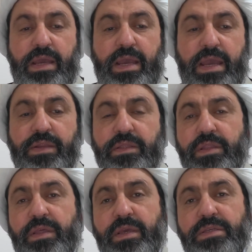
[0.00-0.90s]
Another
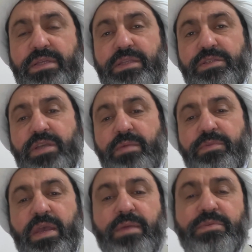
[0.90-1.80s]
thing is that
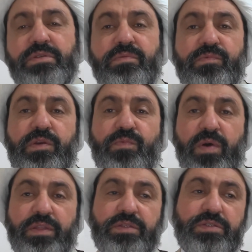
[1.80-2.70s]
sometimes we
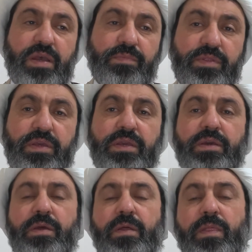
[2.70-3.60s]
want something
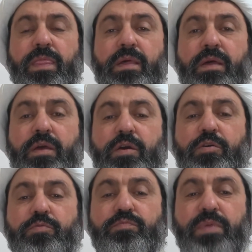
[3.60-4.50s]

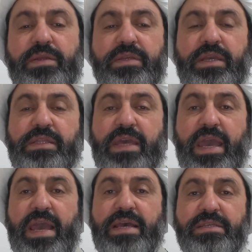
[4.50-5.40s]
but it
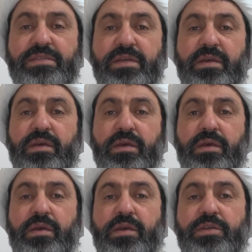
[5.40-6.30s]
has
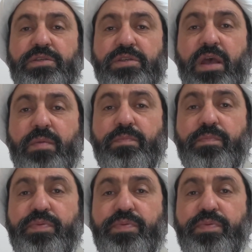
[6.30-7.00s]
some